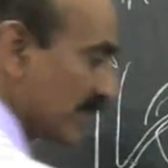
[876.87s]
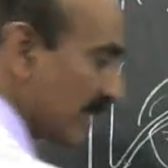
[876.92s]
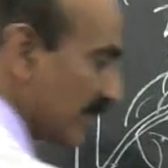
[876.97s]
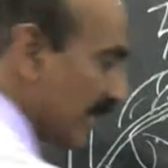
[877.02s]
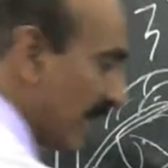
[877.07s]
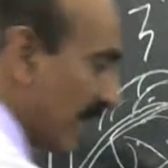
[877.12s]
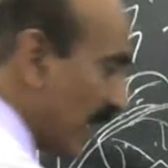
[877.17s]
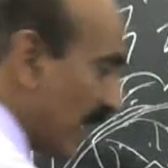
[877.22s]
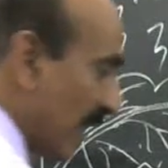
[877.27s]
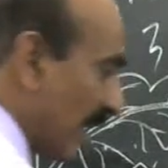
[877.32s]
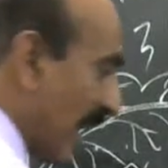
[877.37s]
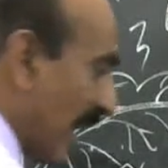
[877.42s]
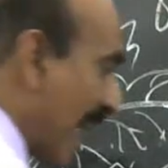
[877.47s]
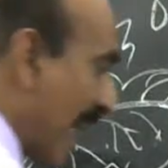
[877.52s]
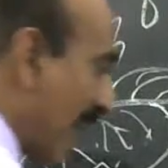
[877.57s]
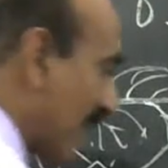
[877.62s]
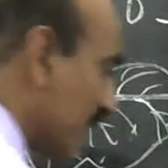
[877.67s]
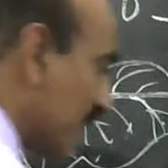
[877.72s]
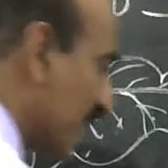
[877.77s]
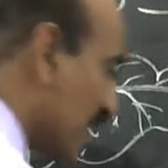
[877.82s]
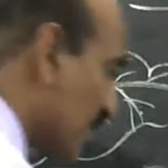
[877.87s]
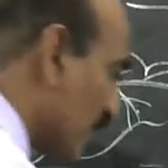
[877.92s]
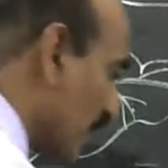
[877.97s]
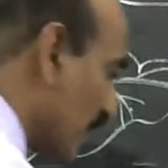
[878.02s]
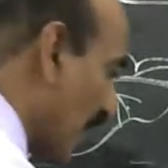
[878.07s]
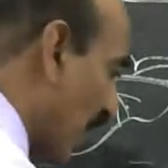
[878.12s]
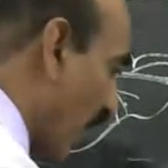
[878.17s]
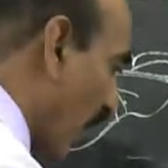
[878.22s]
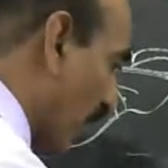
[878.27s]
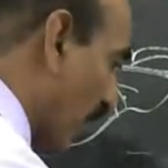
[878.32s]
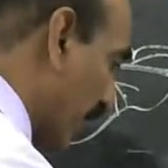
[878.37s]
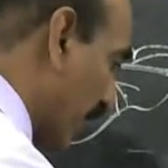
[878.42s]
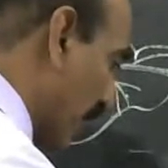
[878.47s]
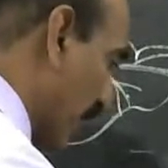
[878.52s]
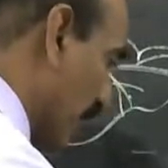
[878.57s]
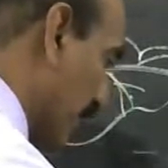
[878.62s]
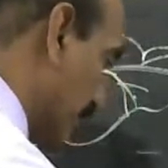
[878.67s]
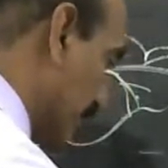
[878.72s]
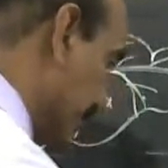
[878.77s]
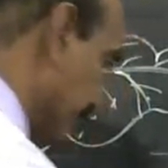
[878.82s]
is a largest cell
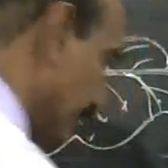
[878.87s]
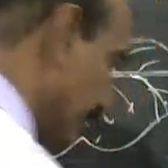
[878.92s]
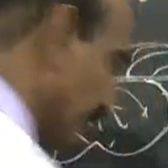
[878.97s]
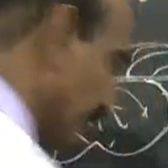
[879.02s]
organ.